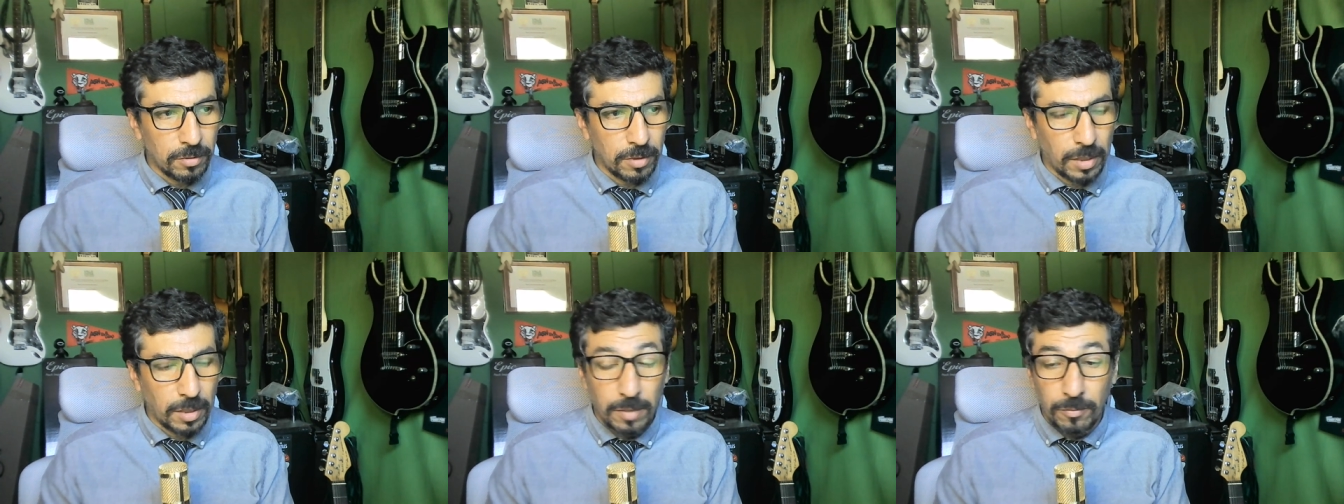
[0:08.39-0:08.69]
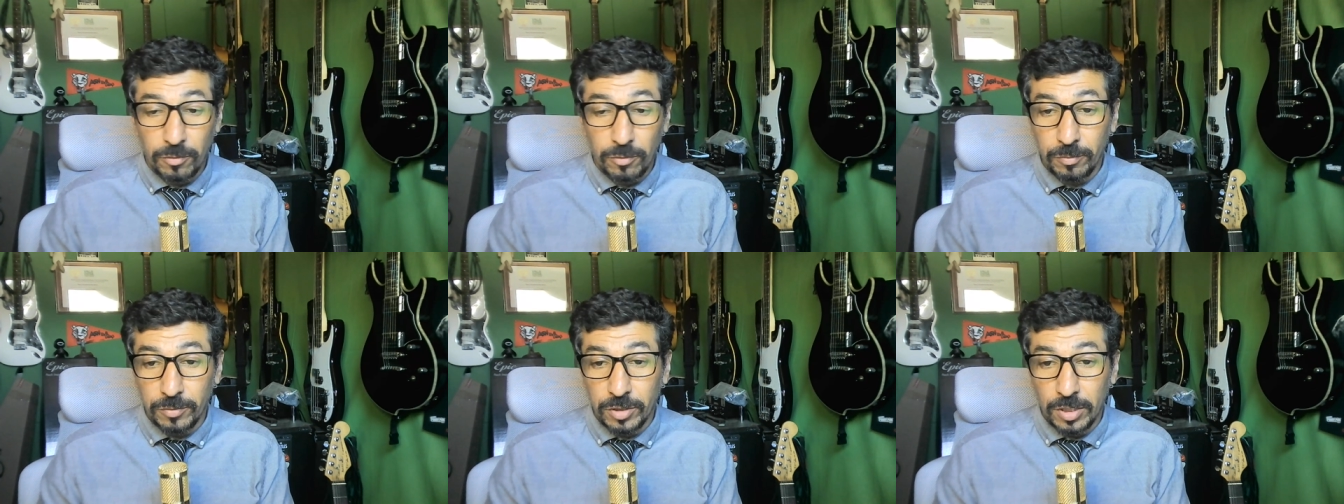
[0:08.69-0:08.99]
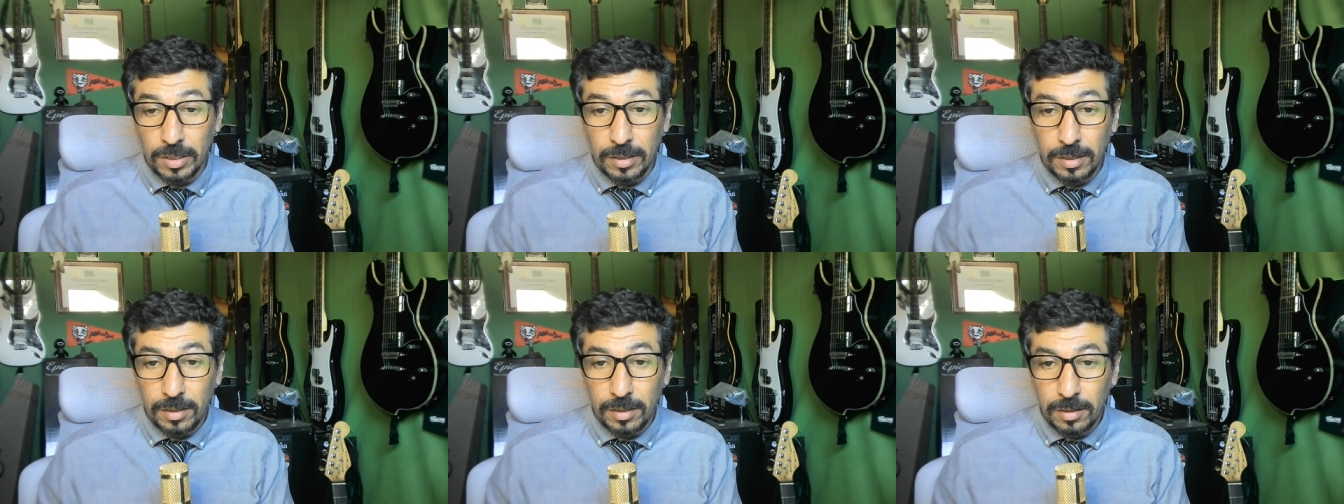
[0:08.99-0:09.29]
I am from
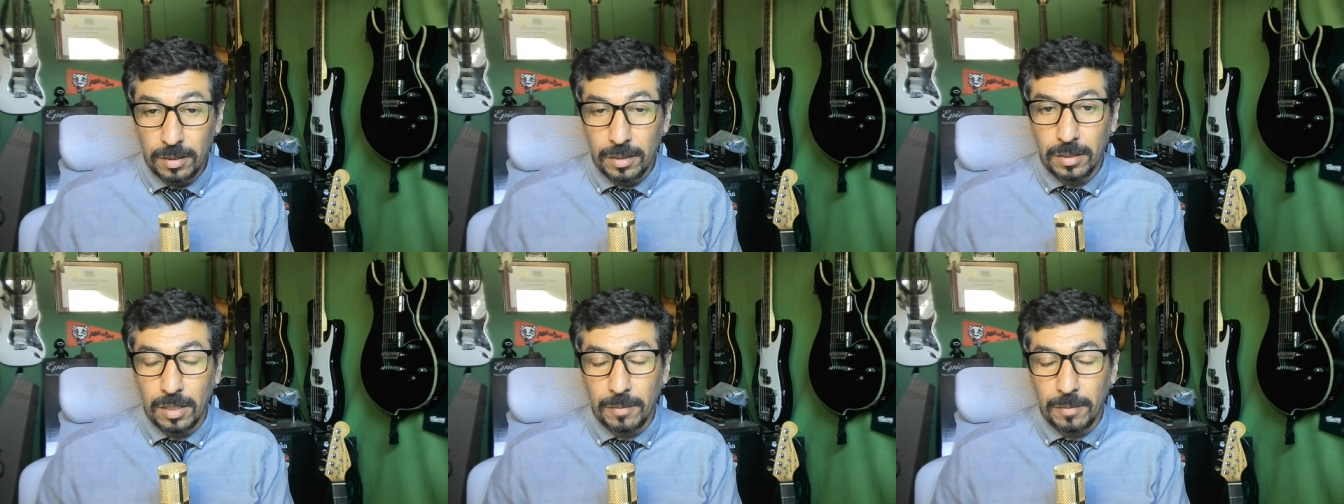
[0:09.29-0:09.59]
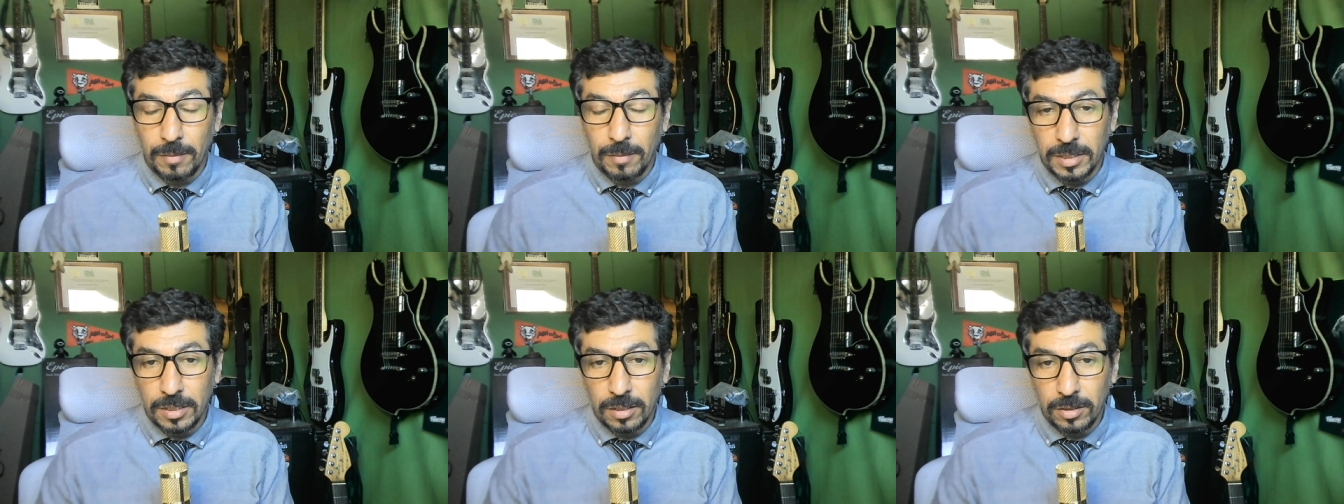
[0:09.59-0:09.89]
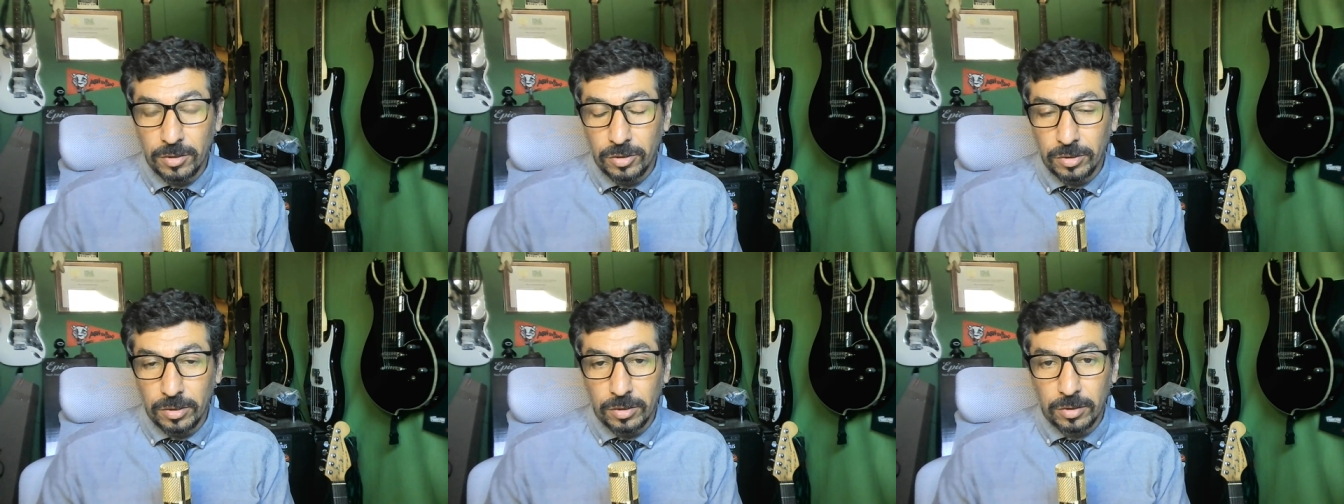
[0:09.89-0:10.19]
Chile, I am an
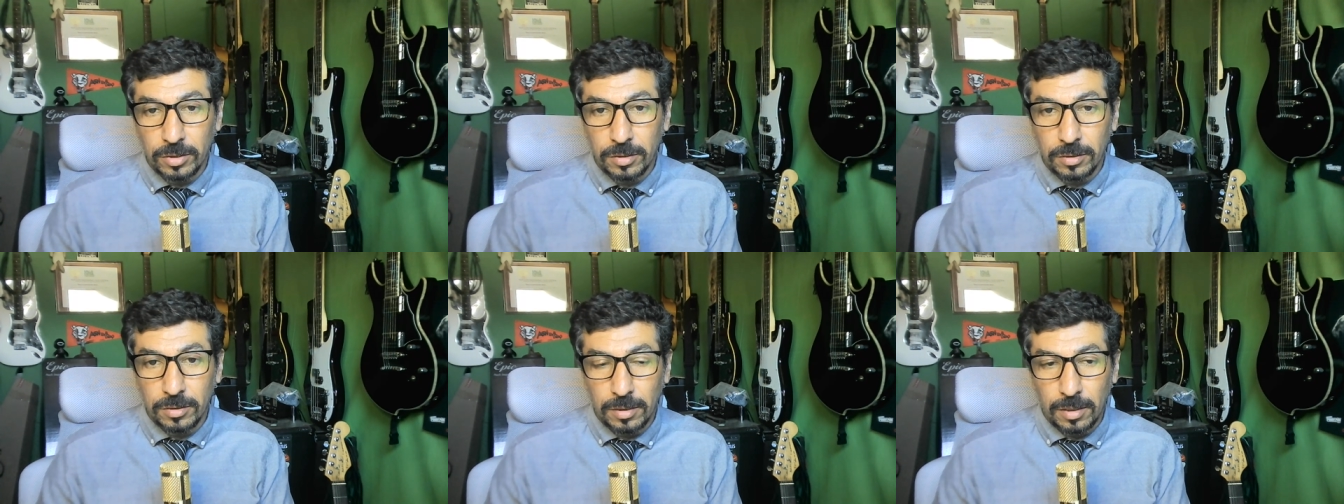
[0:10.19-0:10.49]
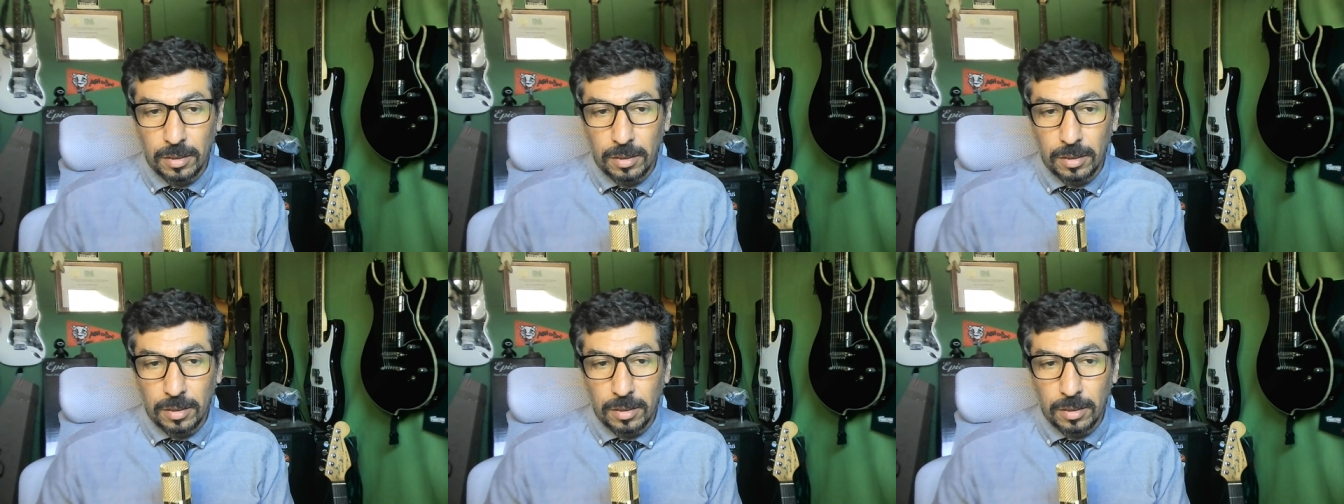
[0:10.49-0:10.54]
English teacher,